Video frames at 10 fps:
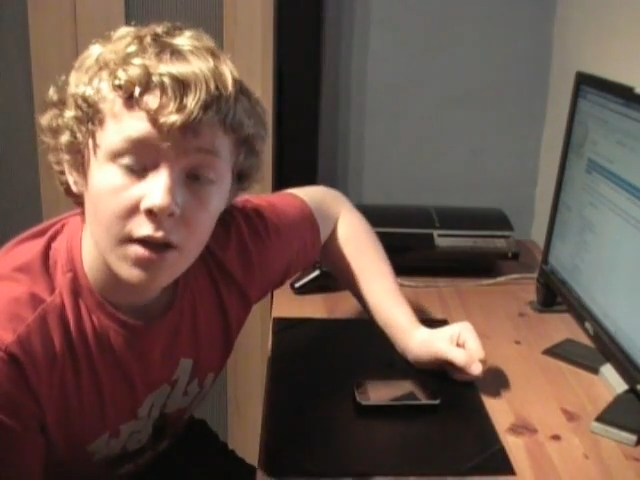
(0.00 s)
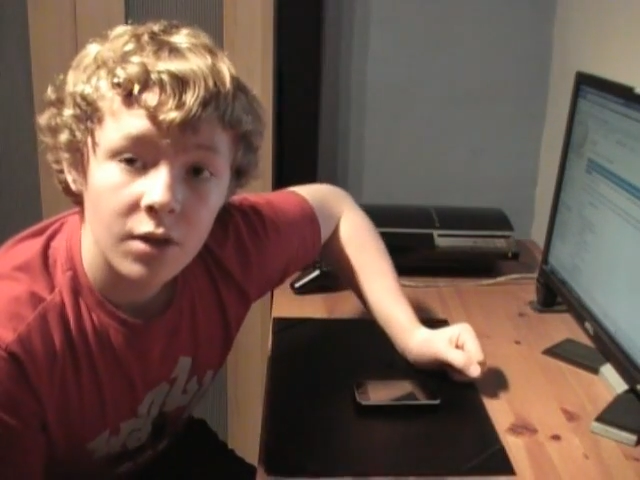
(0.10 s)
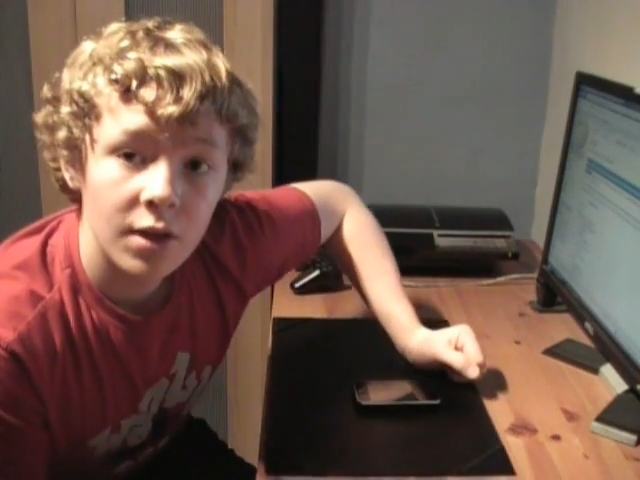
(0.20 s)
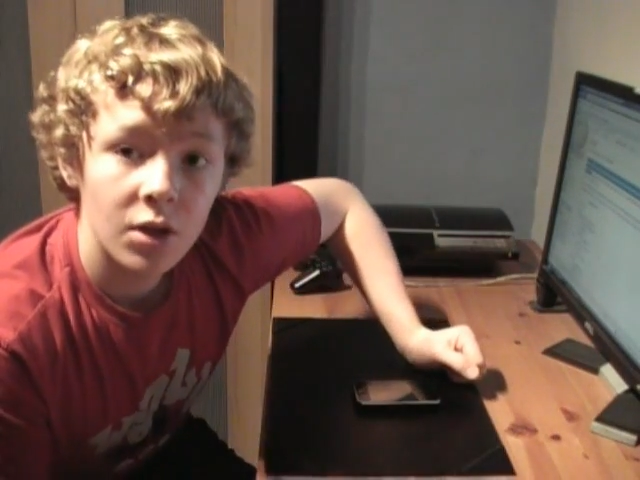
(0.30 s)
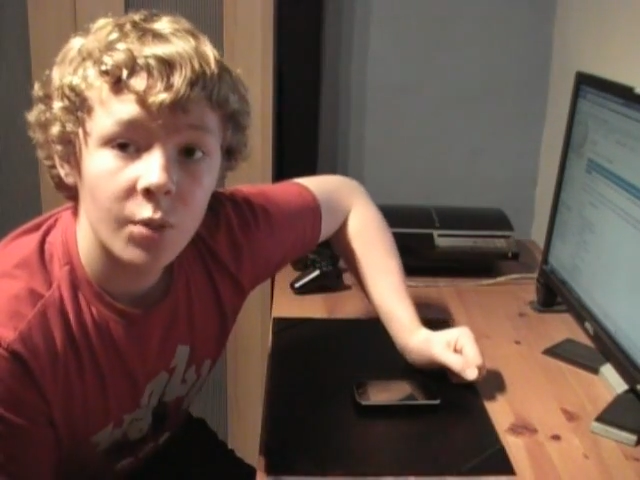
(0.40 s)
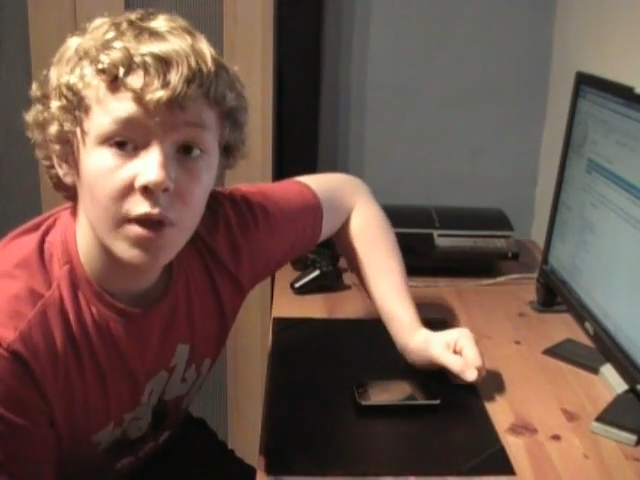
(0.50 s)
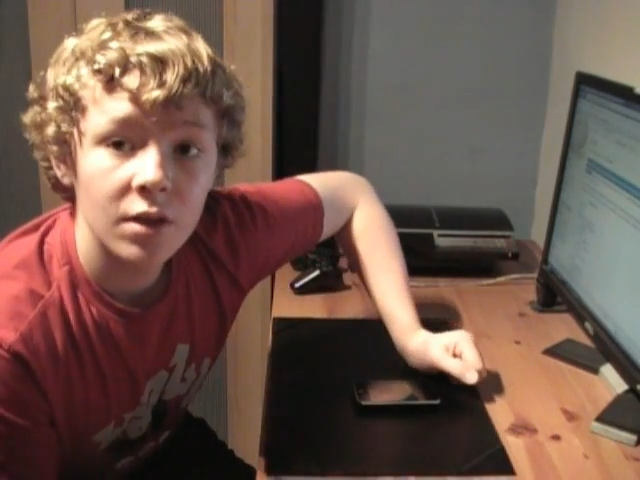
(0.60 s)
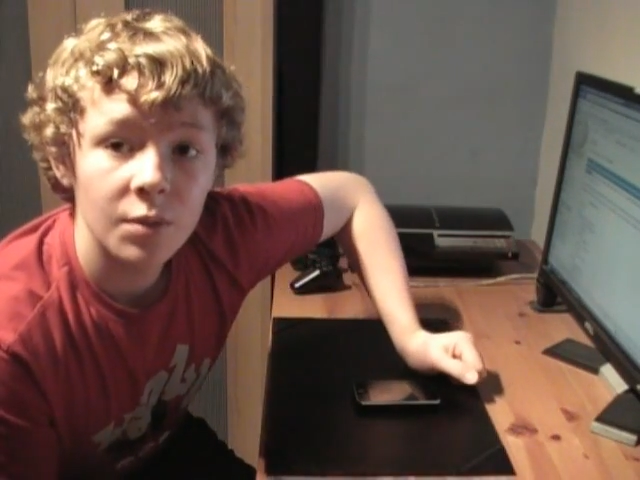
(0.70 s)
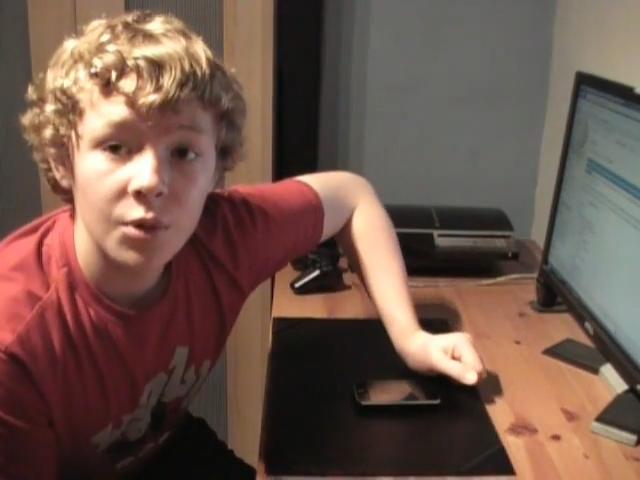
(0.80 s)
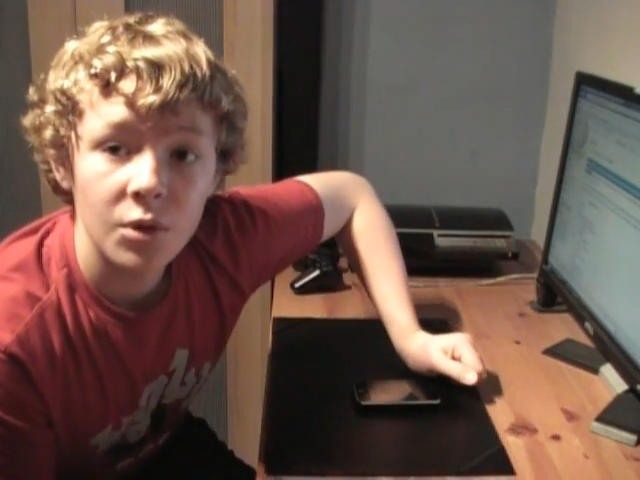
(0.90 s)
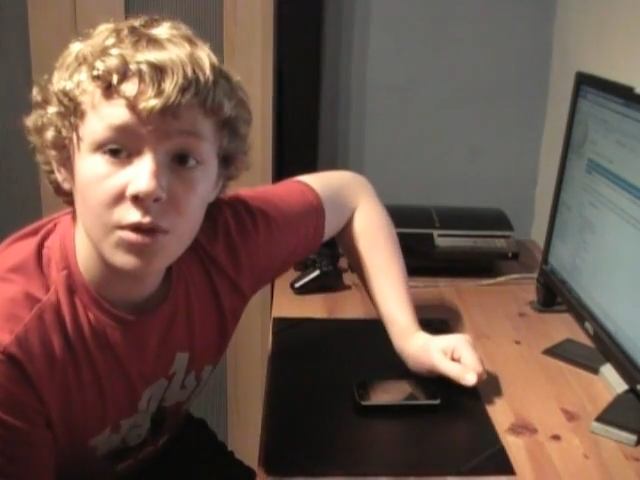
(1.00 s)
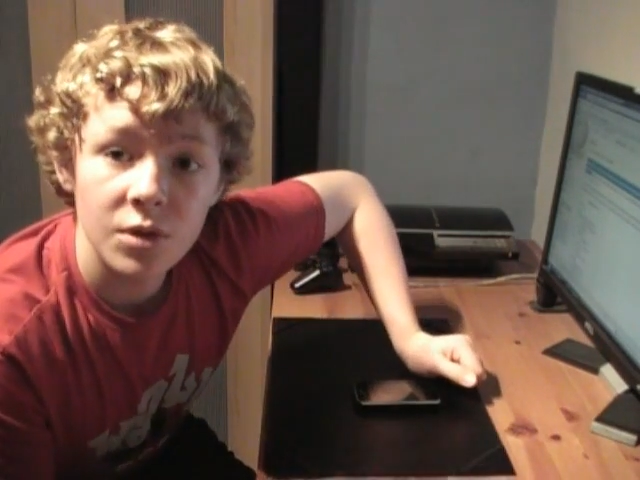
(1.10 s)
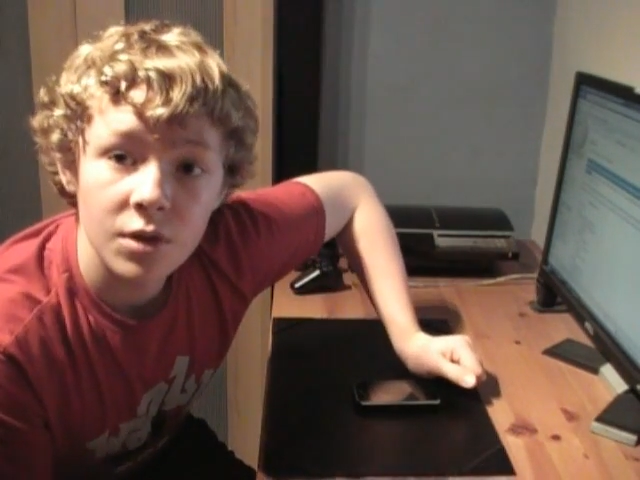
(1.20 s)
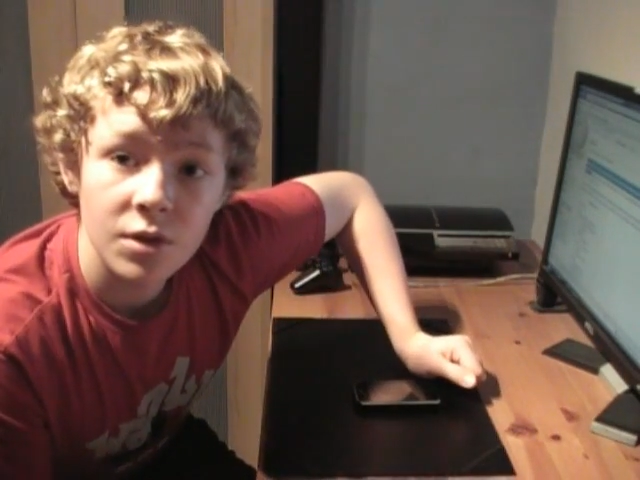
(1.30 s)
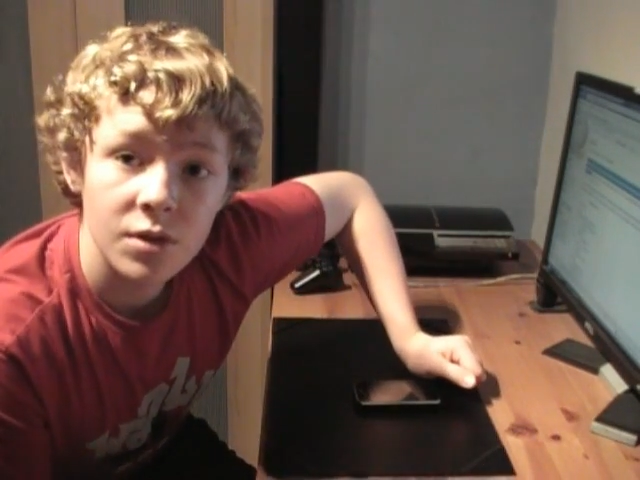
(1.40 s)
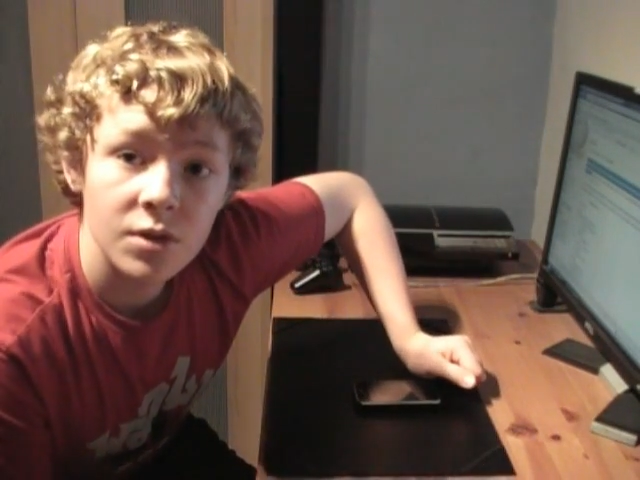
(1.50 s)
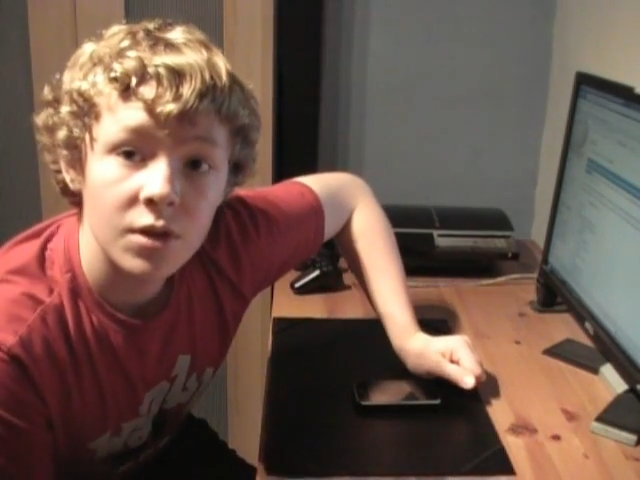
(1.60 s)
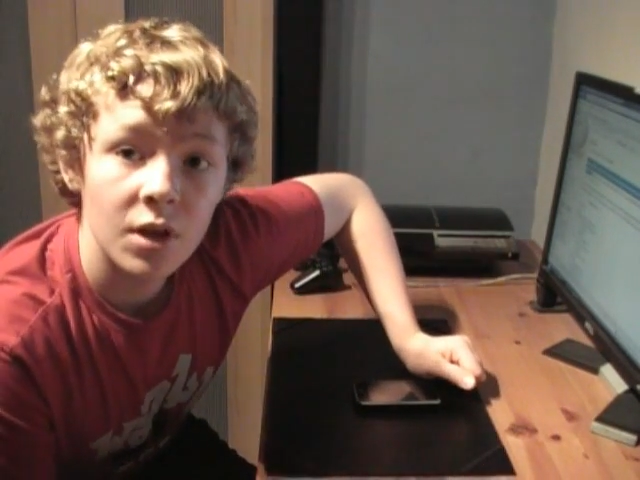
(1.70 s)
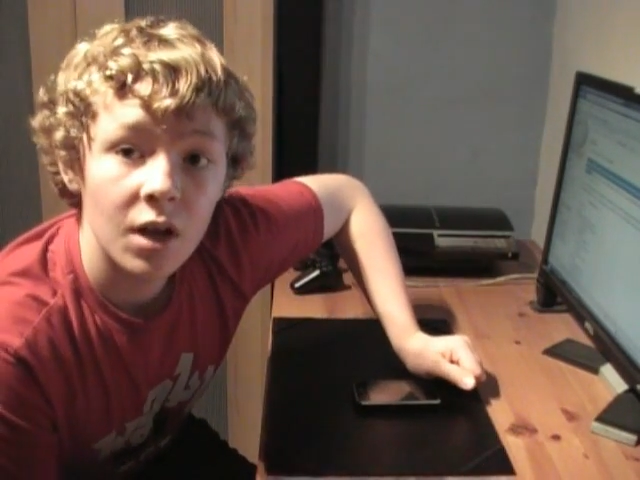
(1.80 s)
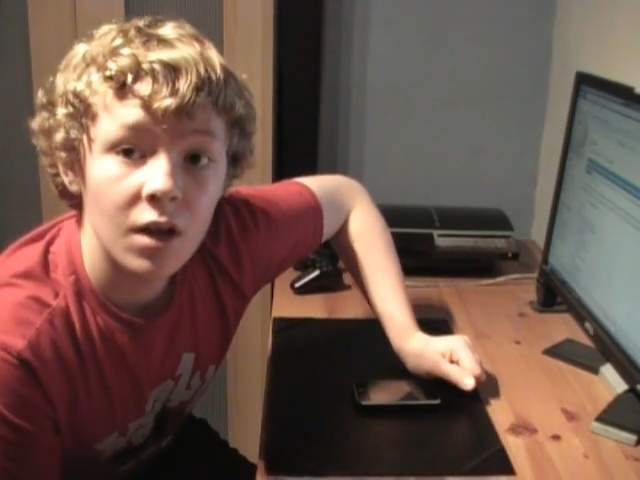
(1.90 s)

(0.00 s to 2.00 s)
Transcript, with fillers: It, they come in computers,